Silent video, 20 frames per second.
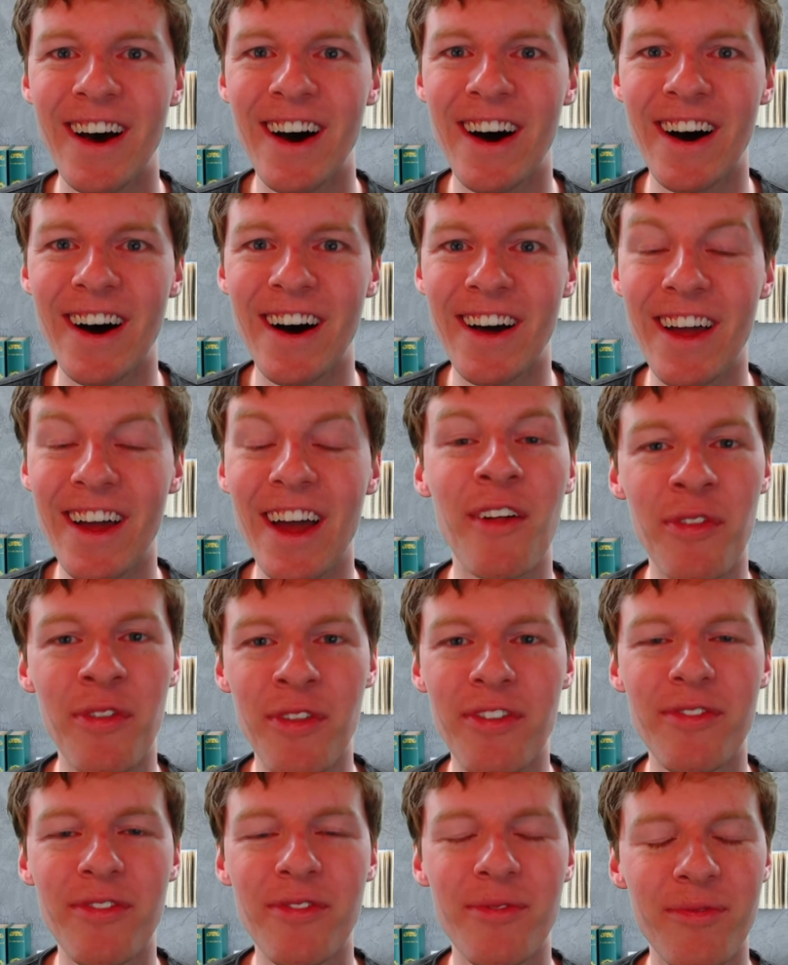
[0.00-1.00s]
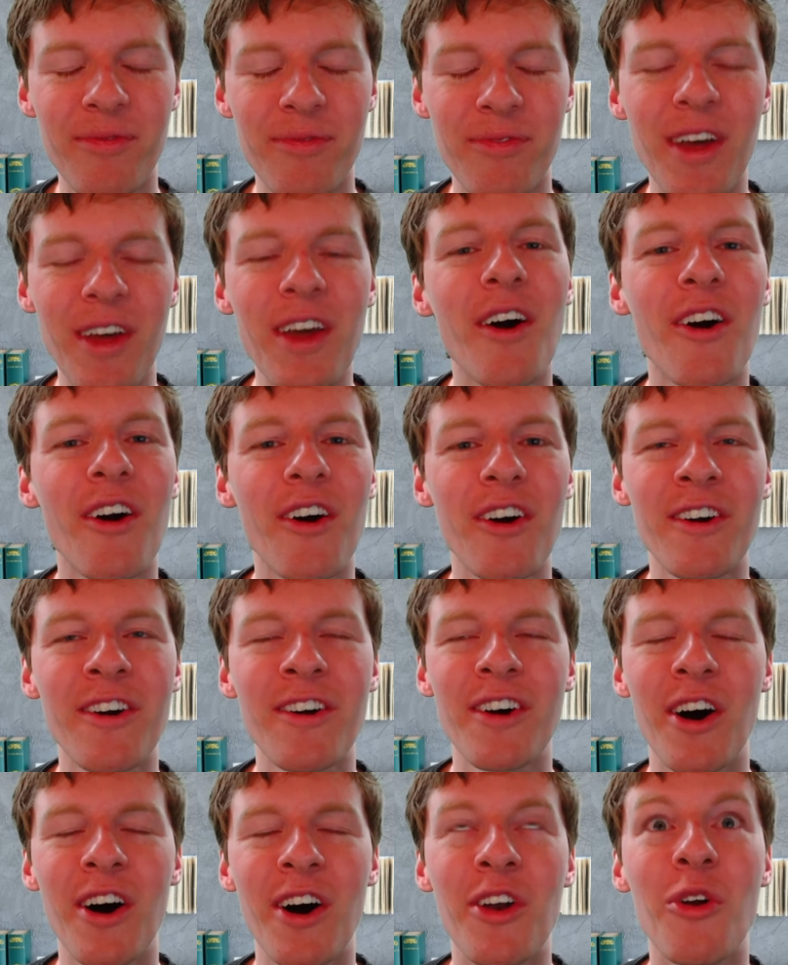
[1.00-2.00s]
and they
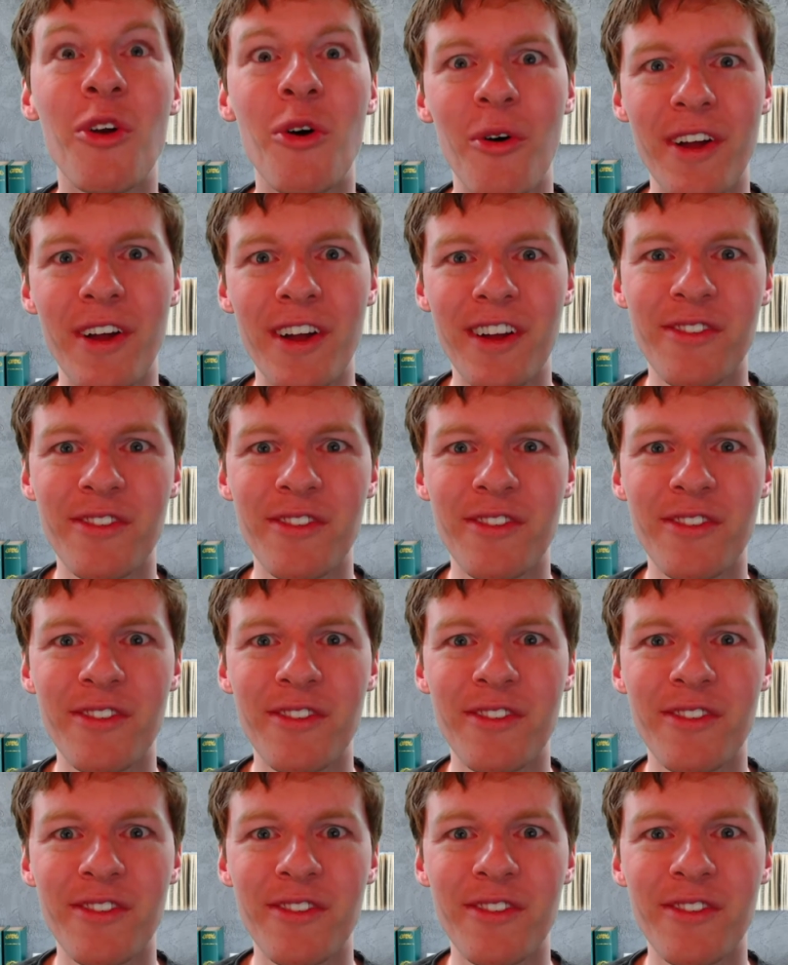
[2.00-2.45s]
are annoying.